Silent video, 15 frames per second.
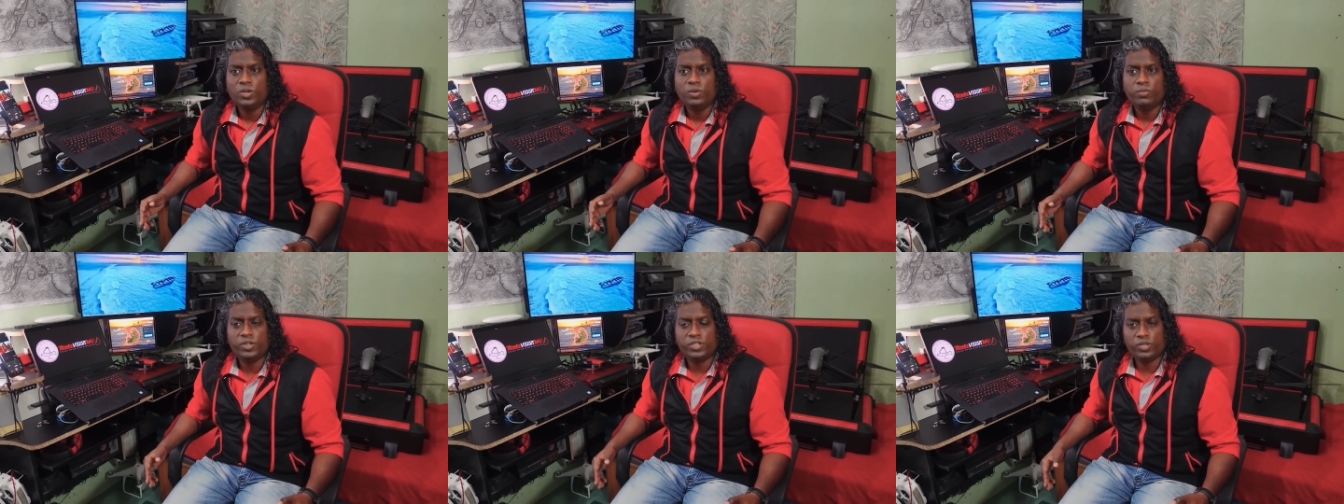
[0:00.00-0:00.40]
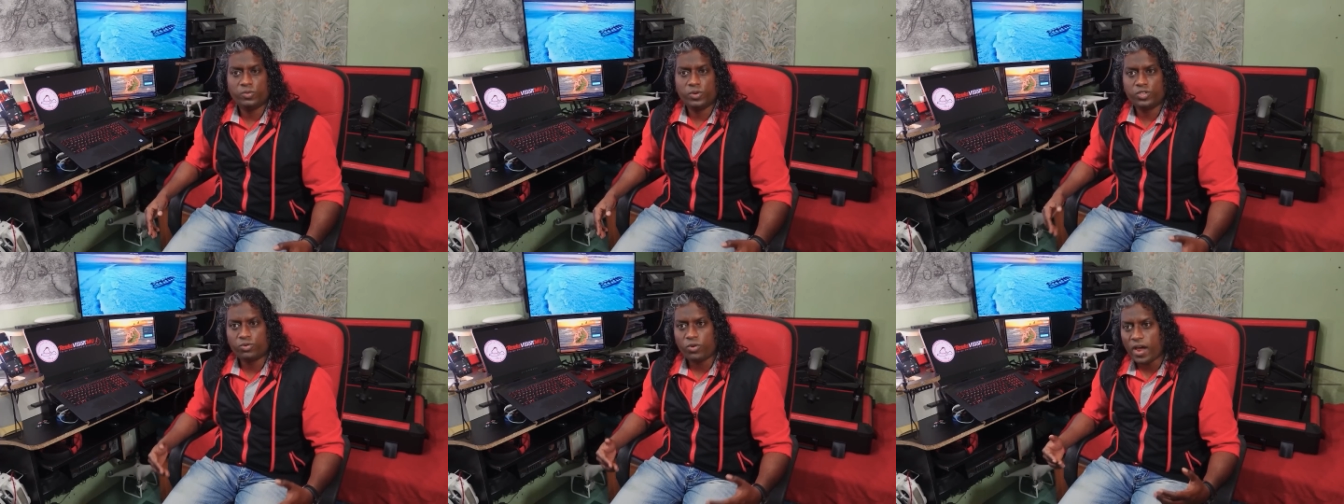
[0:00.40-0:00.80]

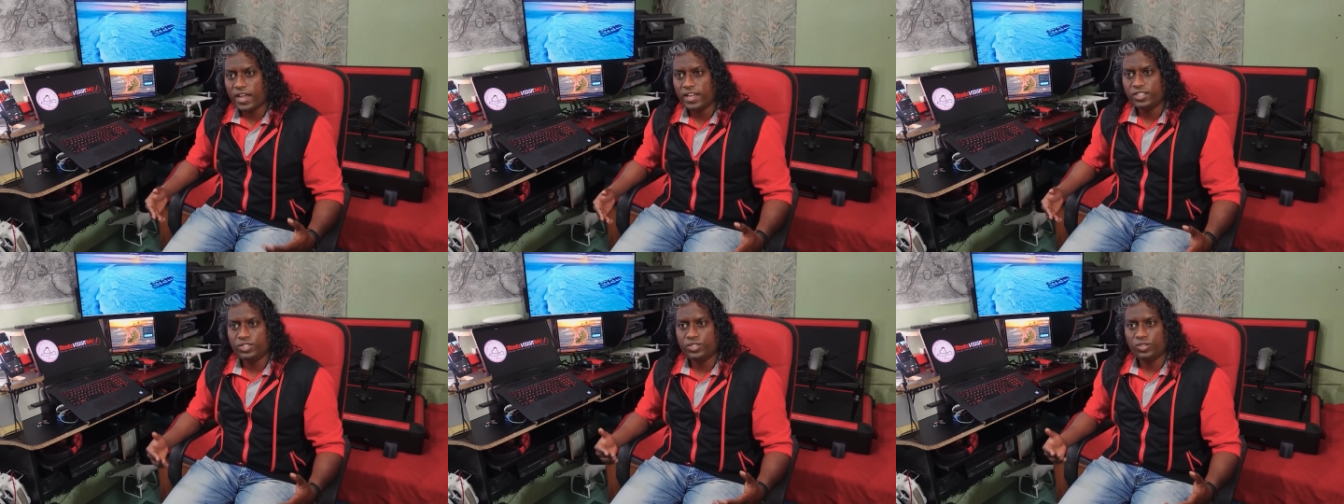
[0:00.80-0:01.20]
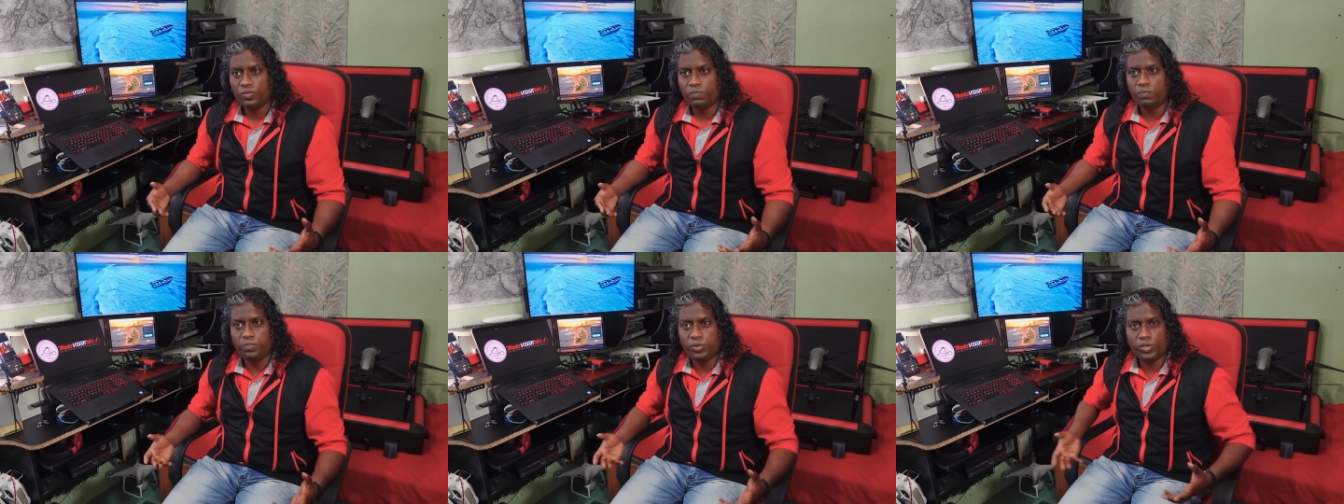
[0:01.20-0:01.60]
were trying to
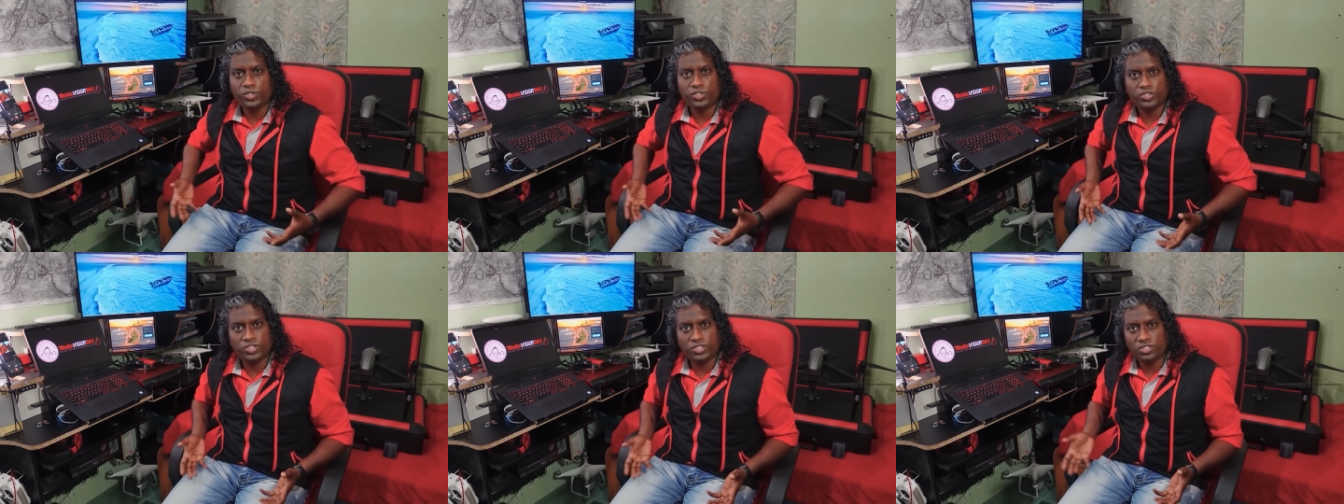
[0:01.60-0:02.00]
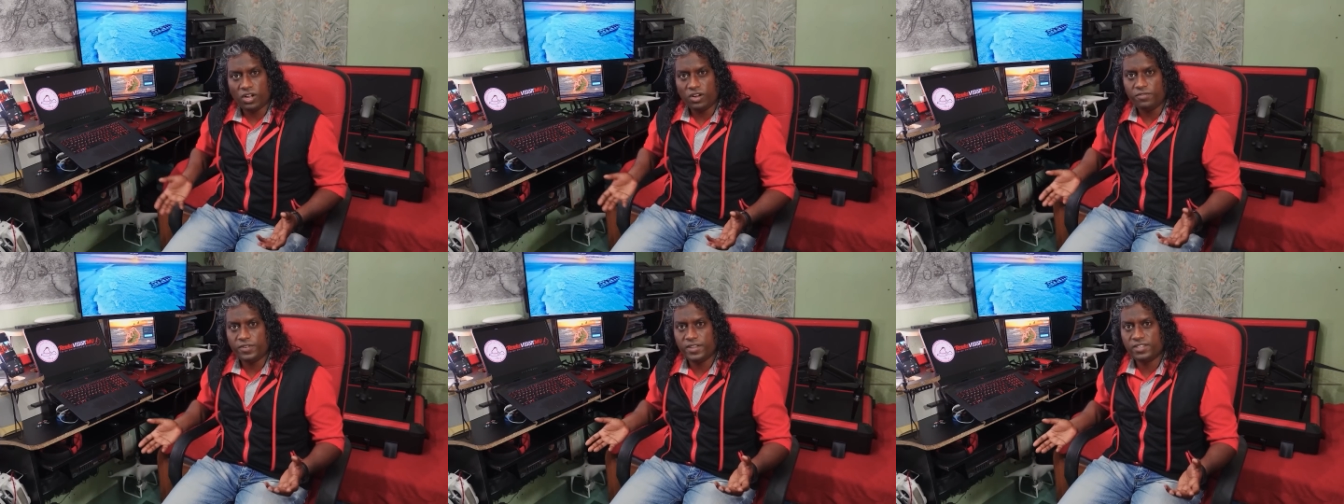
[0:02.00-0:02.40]
push the
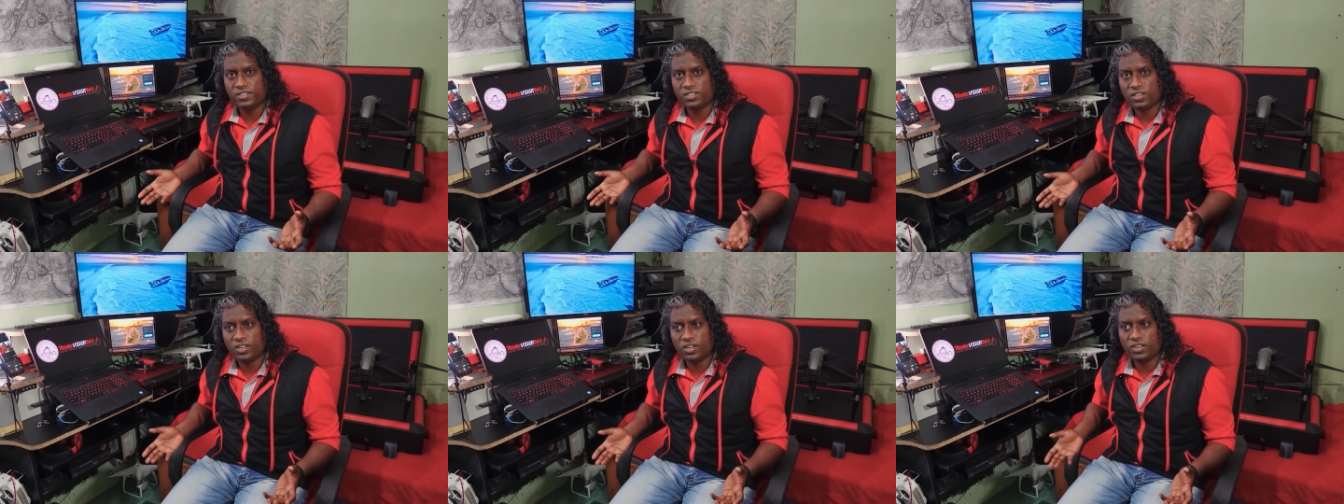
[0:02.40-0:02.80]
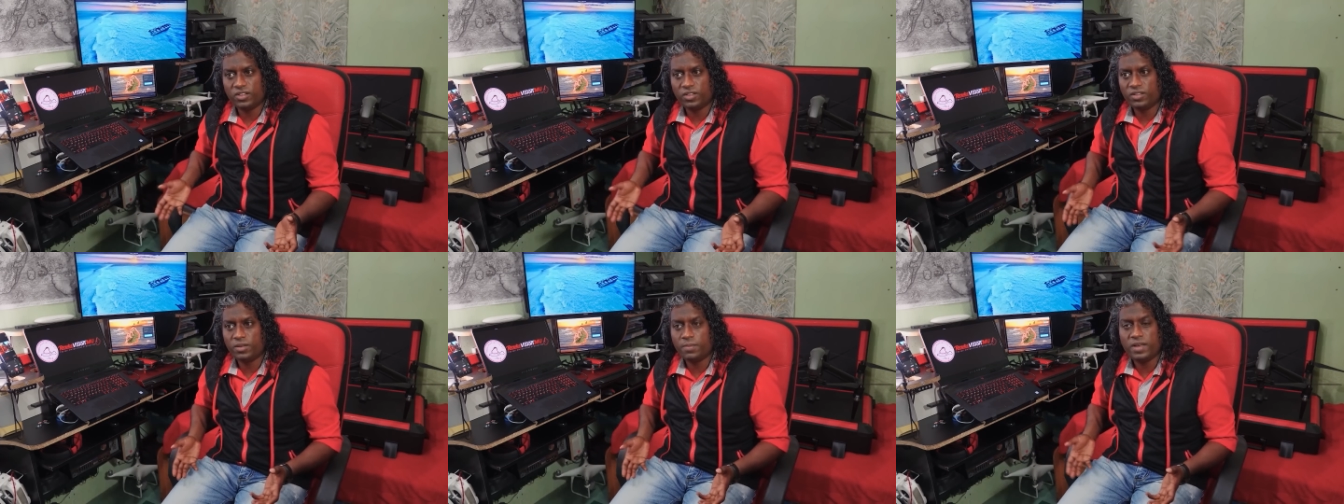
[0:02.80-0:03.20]
dolphins,
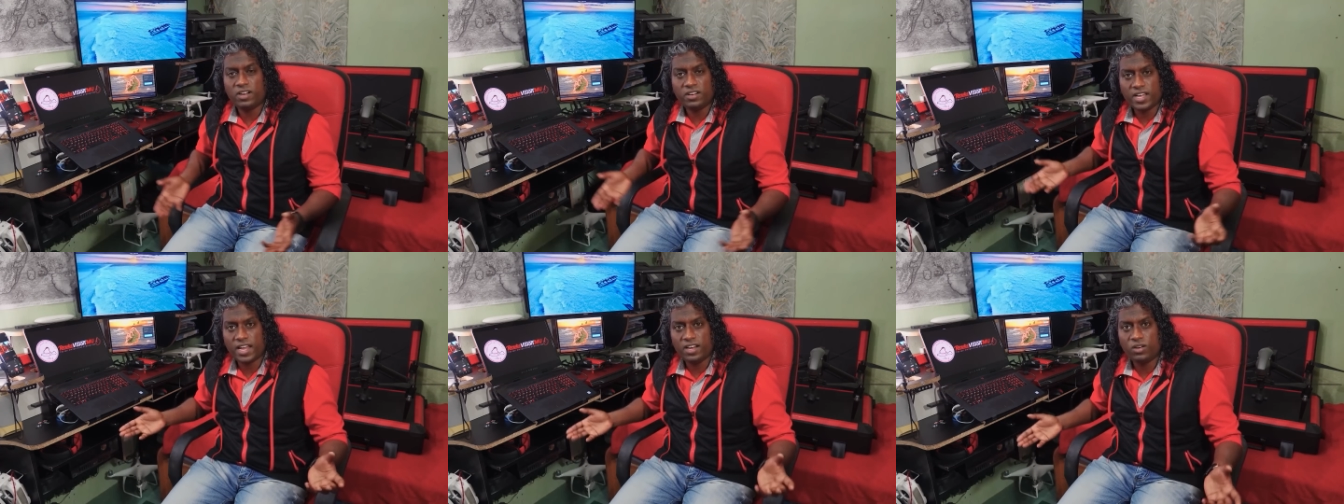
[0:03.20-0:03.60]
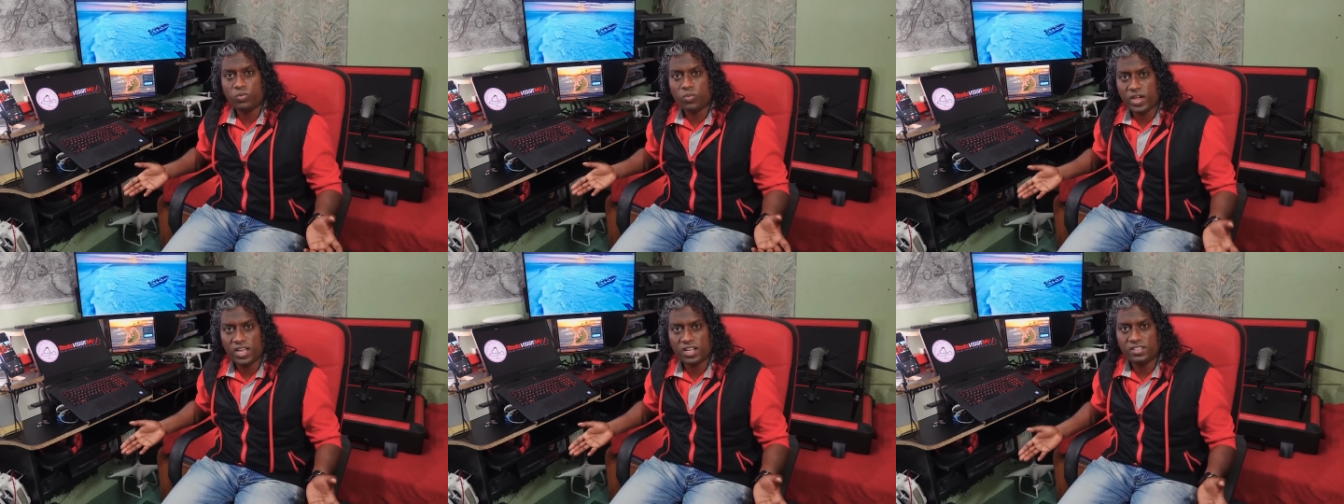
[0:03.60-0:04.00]
the melon-headed
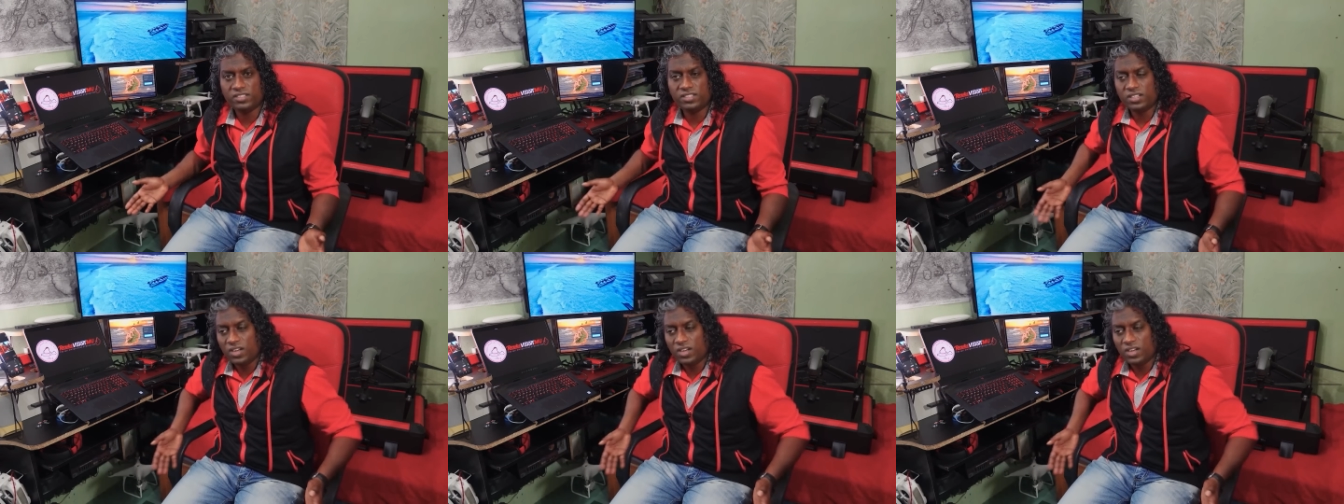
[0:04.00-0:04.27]
whales,